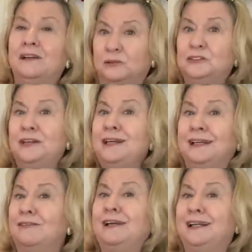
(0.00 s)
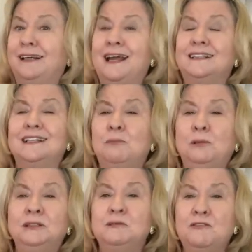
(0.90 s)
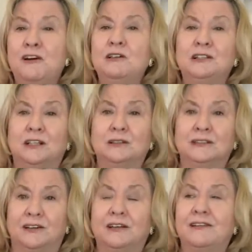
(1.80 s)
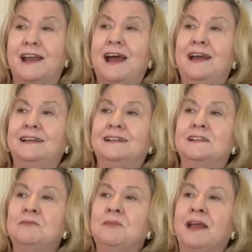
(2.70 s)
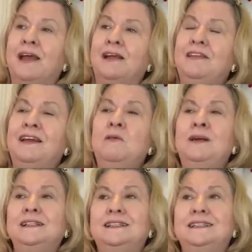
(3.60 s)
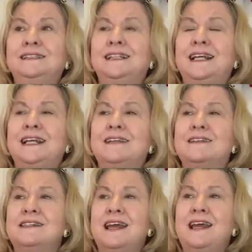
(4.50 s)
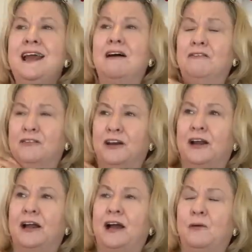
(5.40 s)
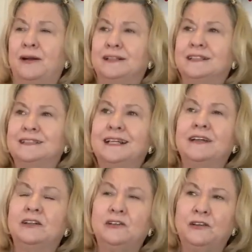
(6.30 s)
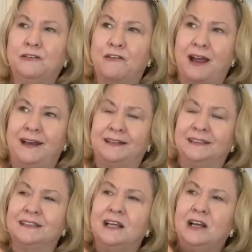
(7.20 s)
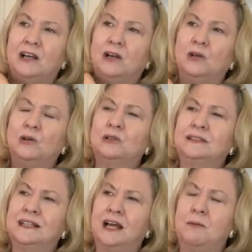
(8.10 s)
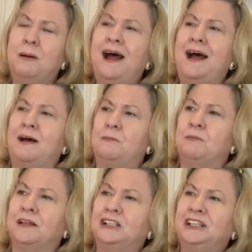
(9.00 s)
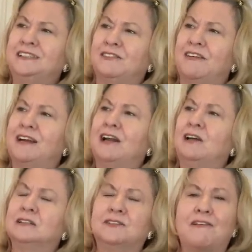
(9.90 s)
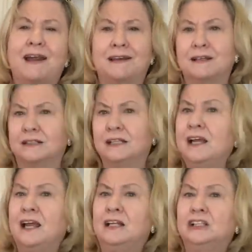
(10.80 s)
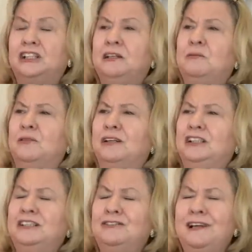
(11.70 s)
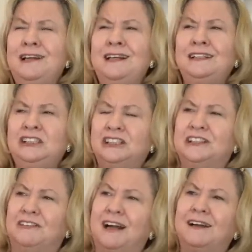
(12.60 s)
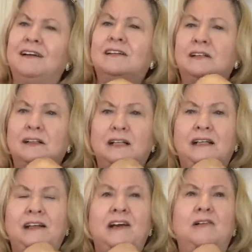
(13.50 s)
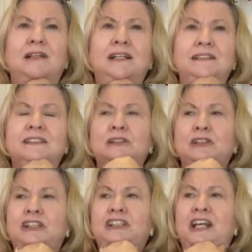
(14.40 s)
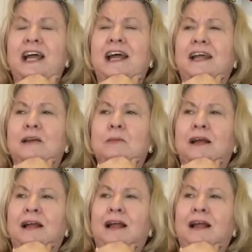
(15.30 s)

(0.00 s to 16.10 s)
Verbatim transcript: It was really, really nice. I'll put some photos on at the end. Then I went to see, the day after, I went to see another friend who's uh, Pam. She's a very close friend and she she's really injured her ankle, you know, it, it's such a shame.